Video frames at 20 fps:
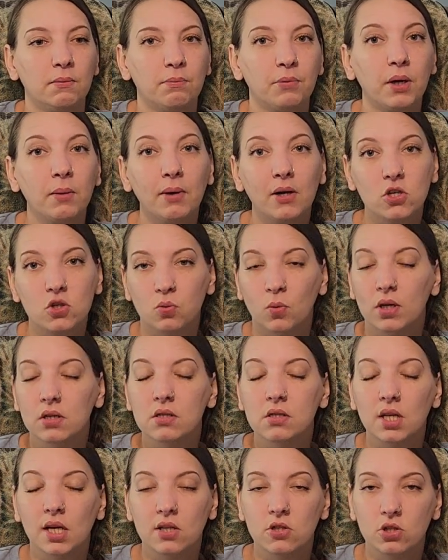pretty much
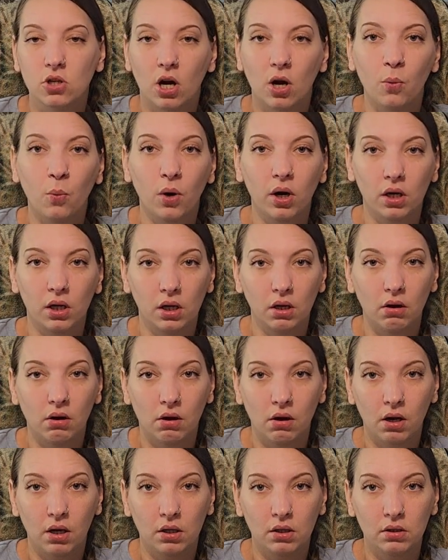once they start working
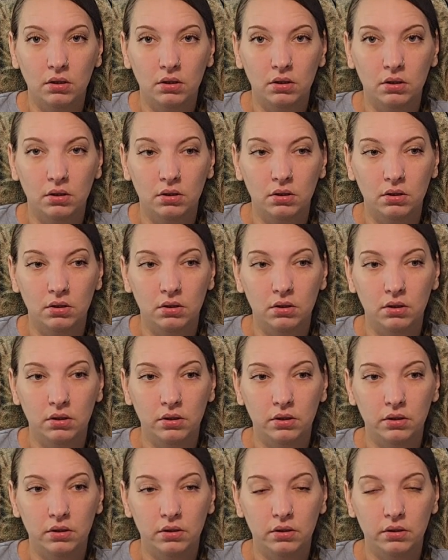on
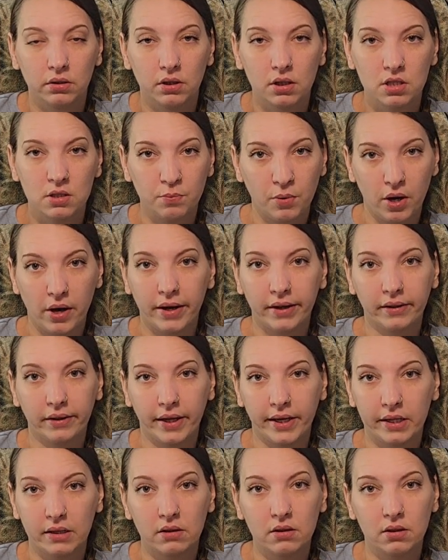the spine,
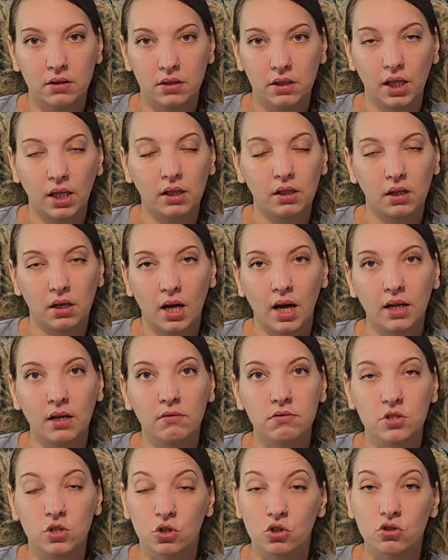like the kind
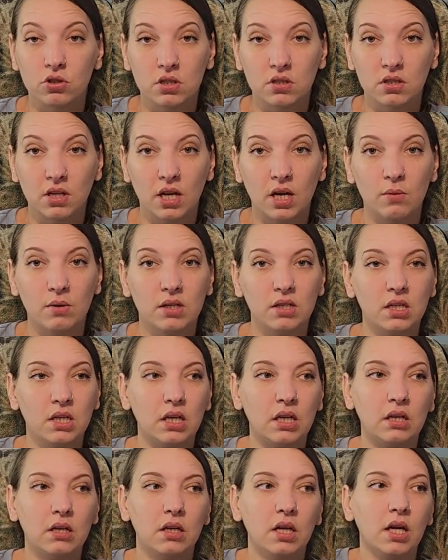of surgeries that he would
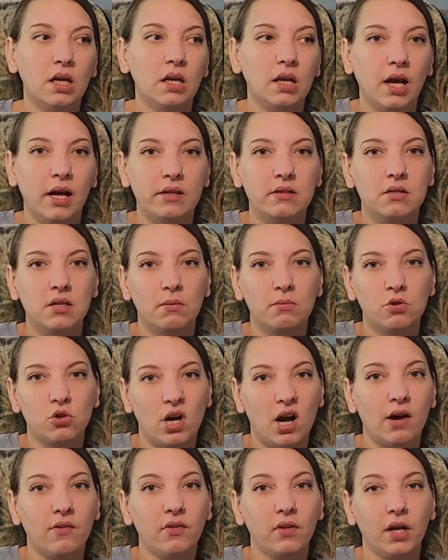need, it ends up
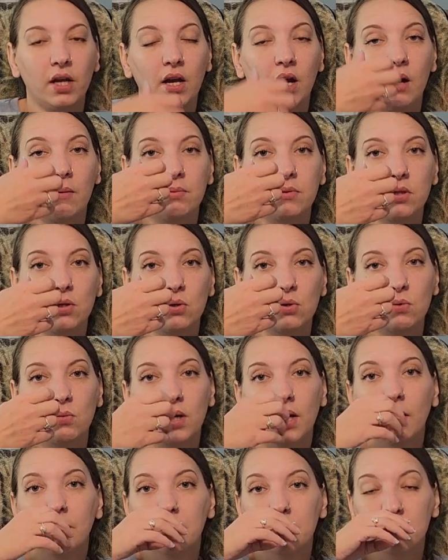traveling up the whole
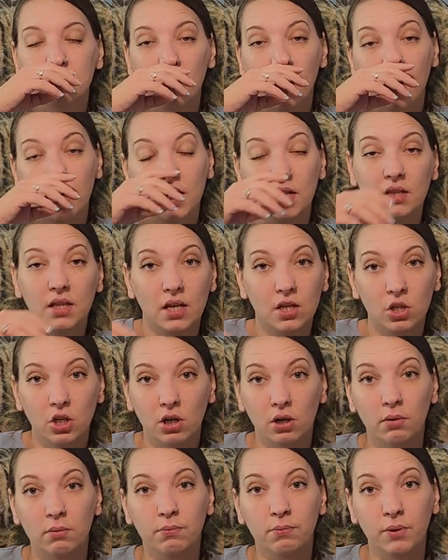way up the spine, and then
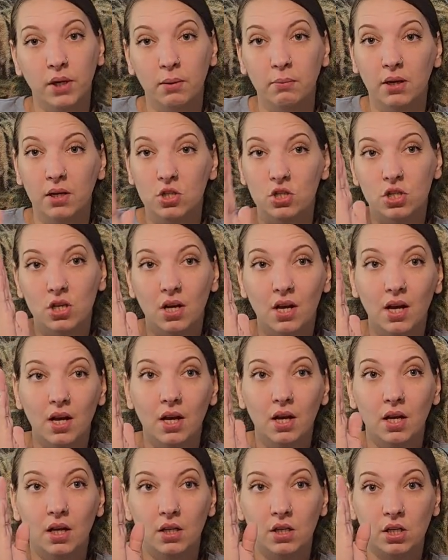you're pretty much,
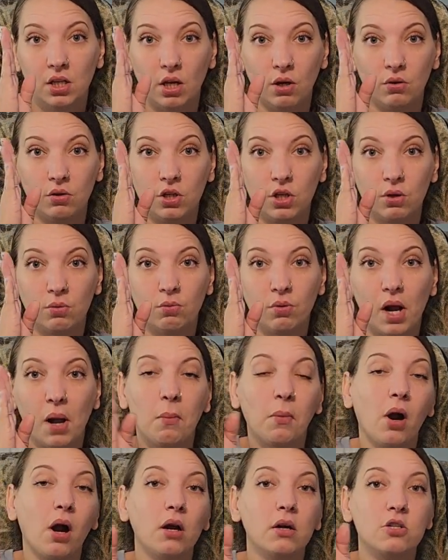you know, you're
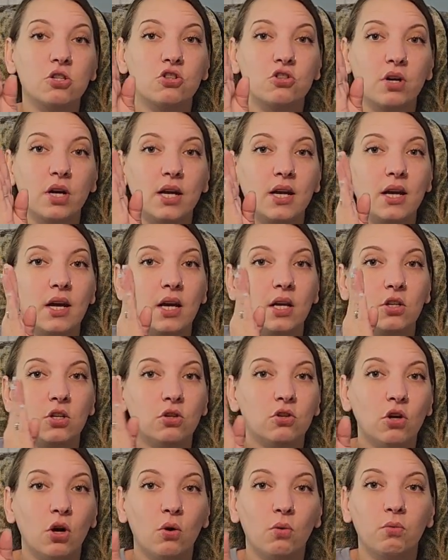ramrod straight and
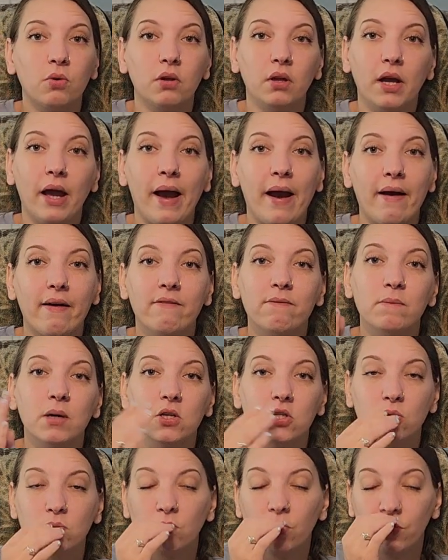you don't really have
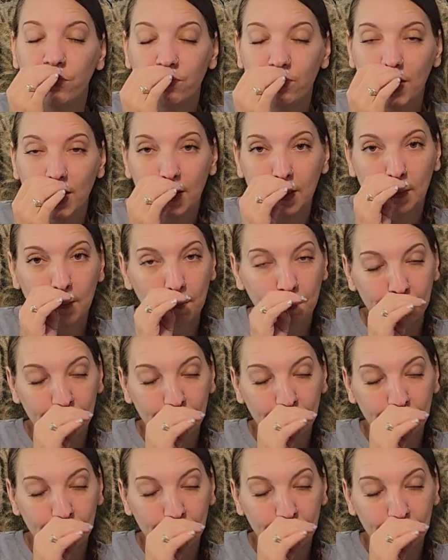much movement.